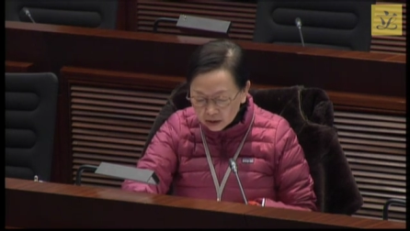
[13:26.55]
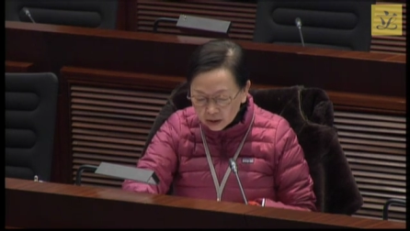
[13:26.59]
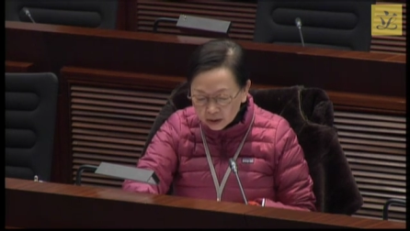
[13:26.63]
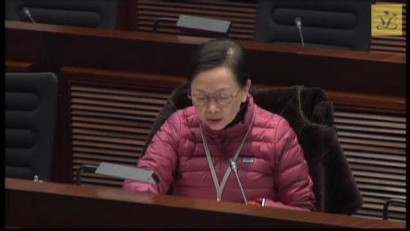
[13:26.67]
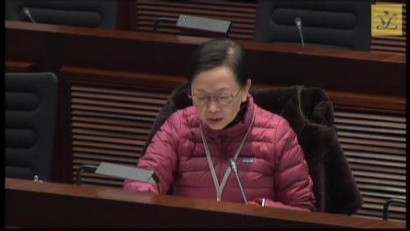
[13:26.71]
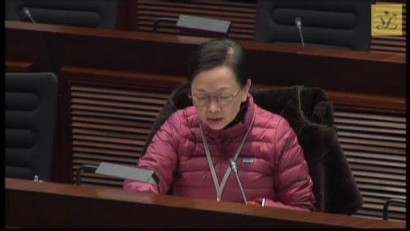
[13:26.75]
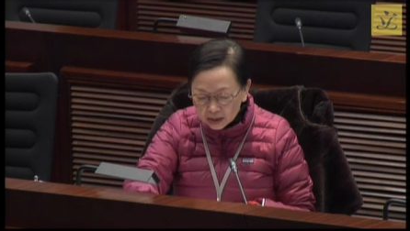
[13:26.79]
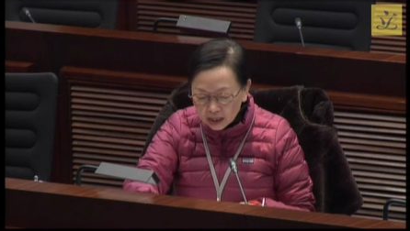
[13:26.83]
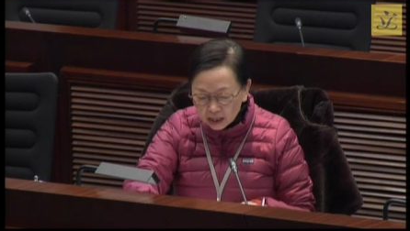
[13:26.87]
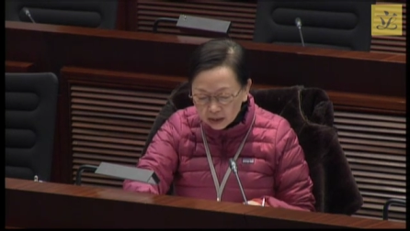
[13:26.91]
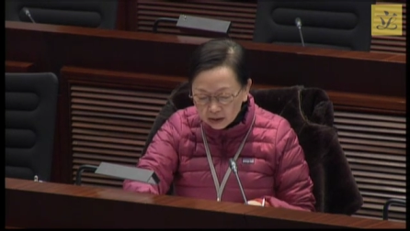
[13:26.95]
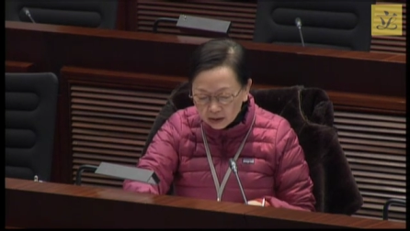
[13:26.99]

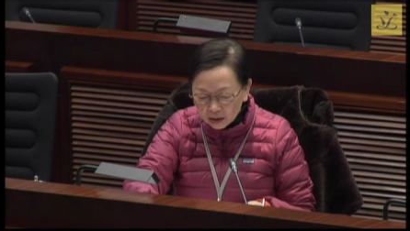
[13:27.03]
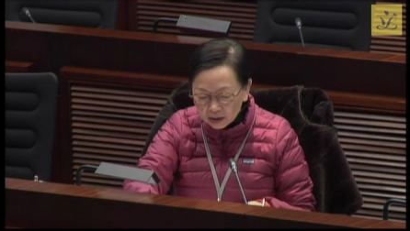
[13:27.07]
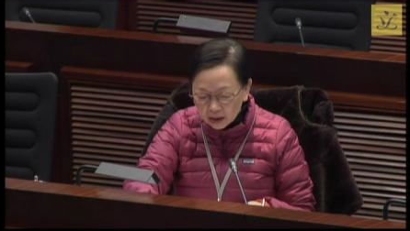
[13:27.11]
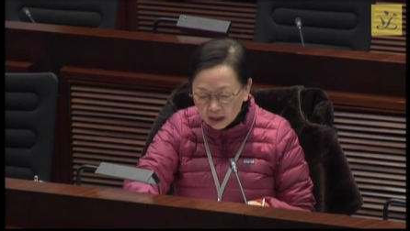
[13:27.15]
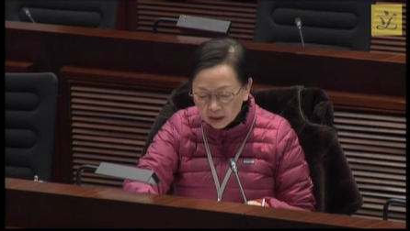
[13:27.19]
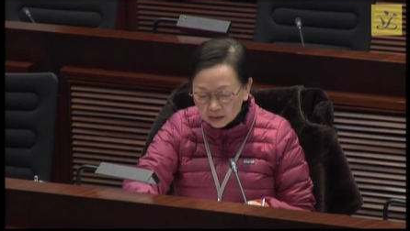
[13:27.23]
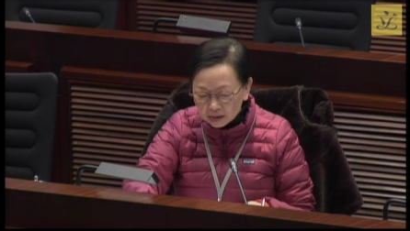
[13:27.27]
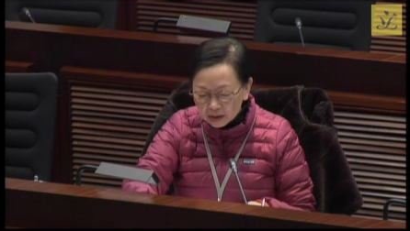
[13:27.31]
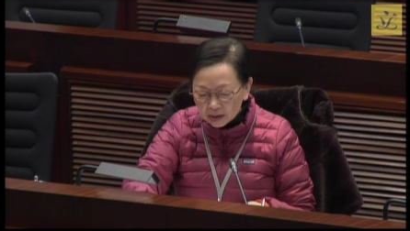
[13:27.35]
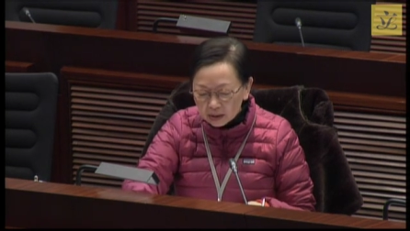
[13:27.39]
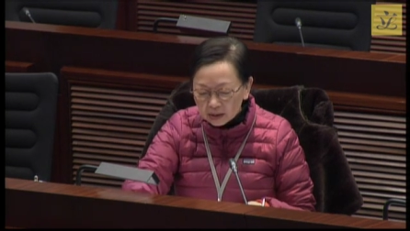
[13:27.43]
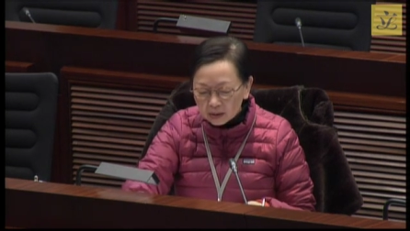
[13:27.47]
Well,
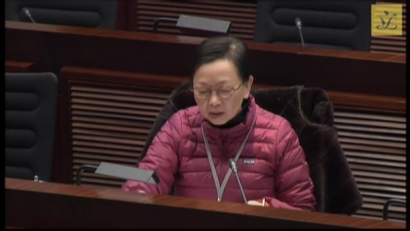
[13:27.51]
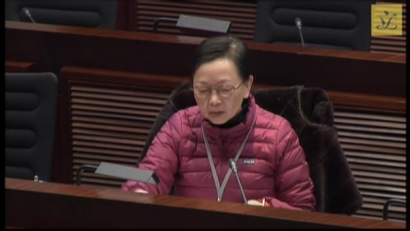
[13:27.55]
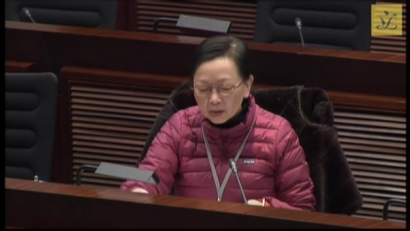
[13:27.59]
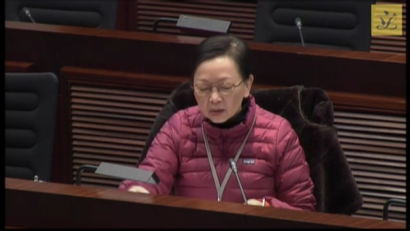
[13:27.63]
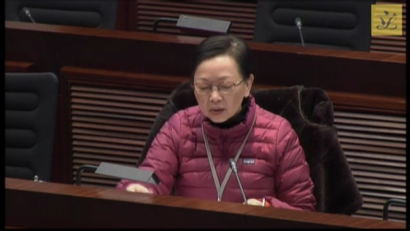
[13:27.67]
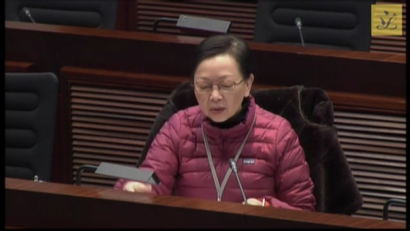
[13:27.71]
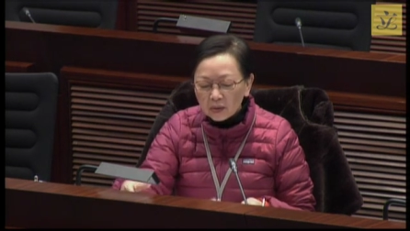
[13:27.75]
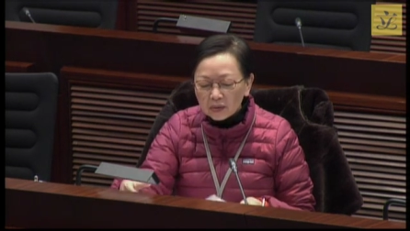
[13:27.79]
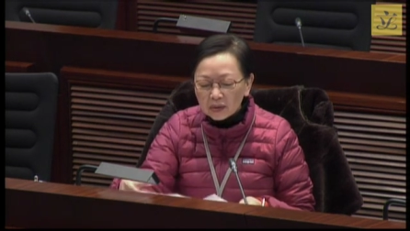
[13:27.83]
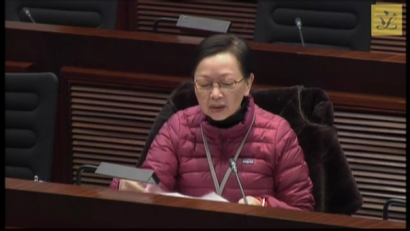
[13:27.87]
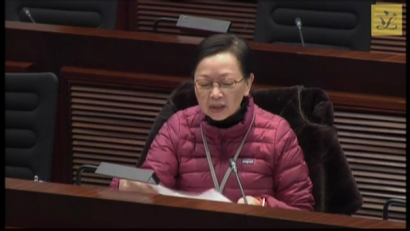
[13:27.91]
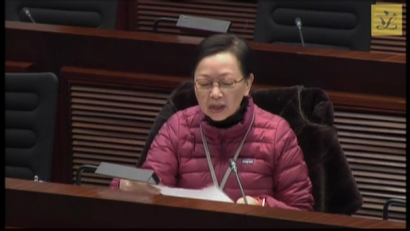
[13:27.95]
he had a
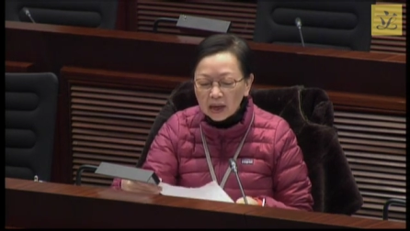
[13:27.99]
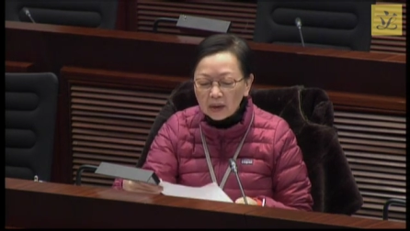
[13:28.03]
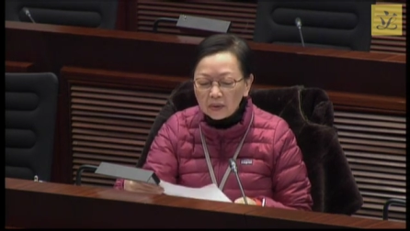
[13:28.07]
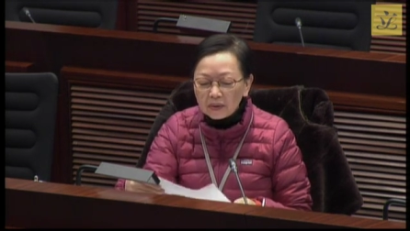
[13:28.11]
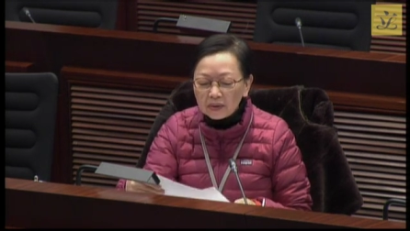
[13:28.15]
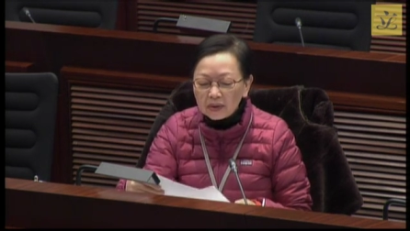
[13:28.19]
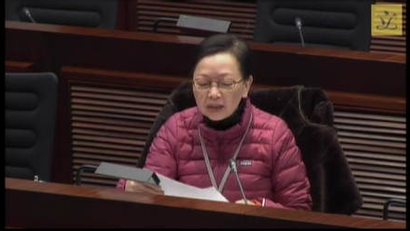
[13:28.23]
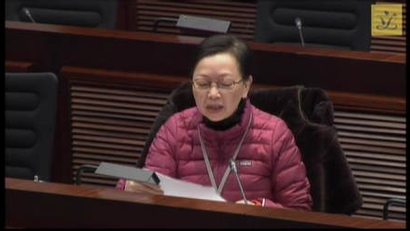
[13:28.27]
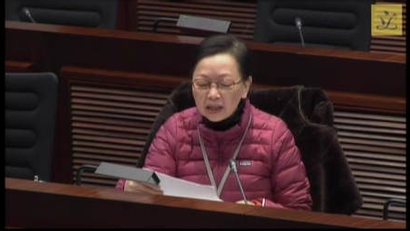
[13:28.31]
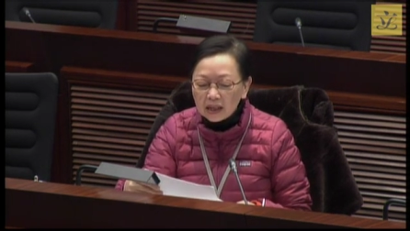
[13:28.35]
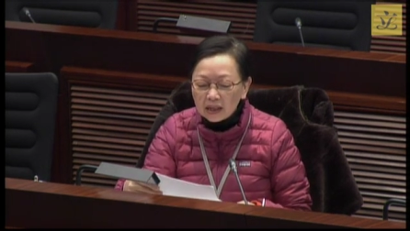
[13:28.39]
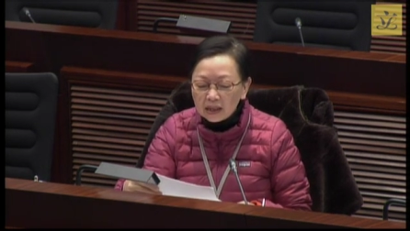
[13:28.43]
speaking
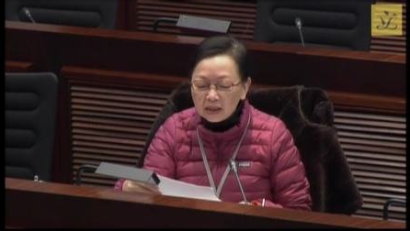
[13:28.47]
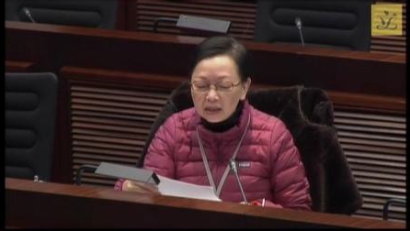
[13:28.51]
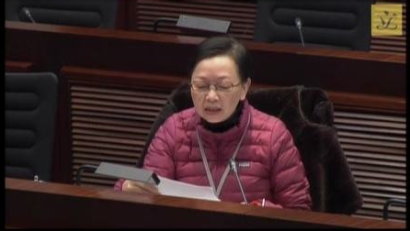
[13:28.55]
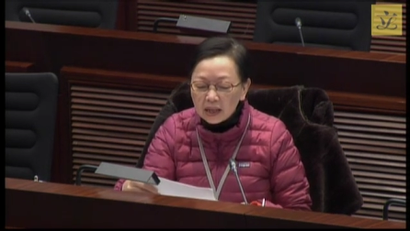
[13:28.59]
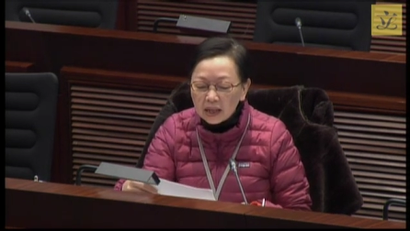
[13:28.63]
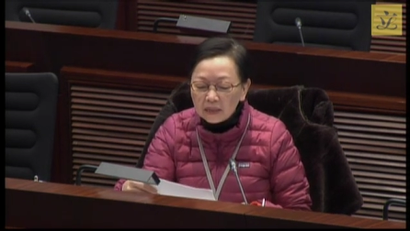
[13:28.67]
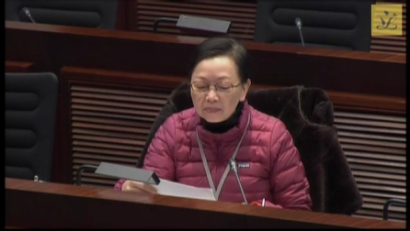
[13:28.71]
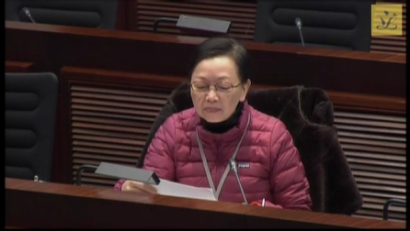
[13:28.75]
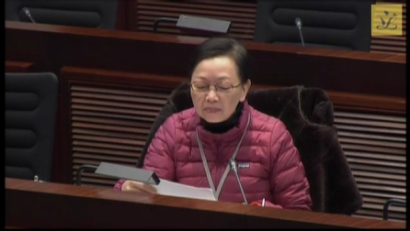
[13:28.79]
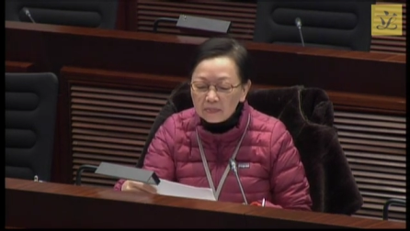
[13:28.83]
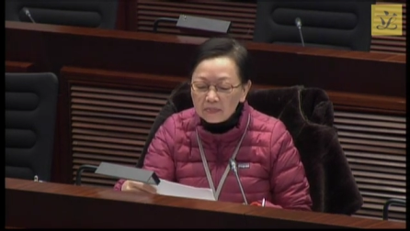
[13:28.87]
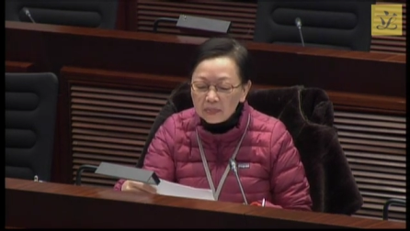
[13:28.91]
note
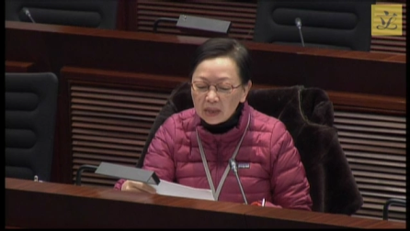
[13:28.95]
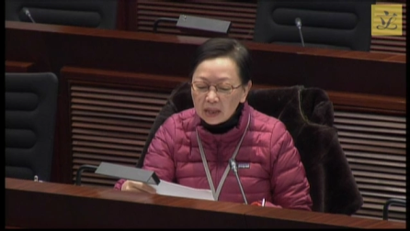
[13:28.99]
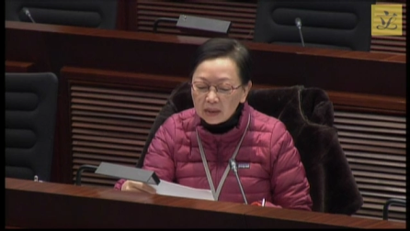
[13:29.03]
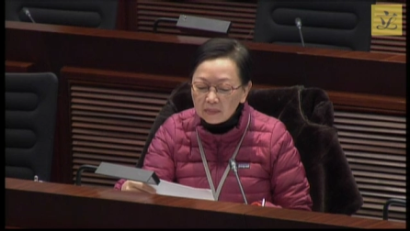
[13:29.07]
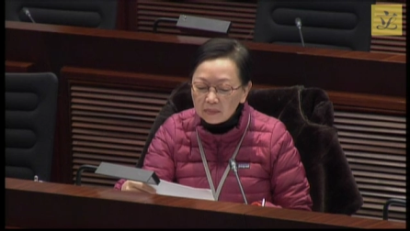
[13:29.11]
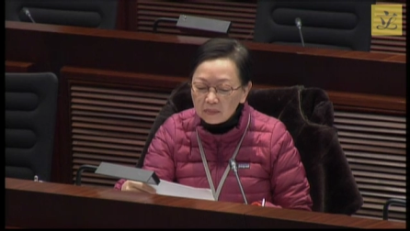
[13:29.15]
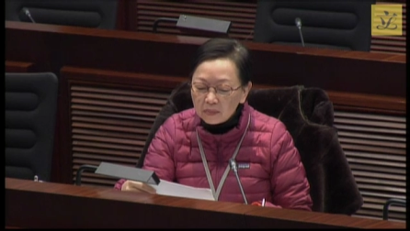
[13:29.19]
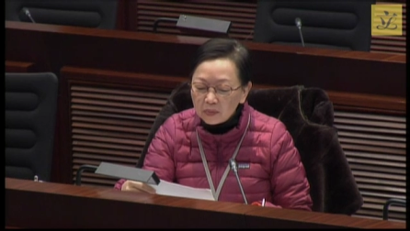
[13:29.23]
just now.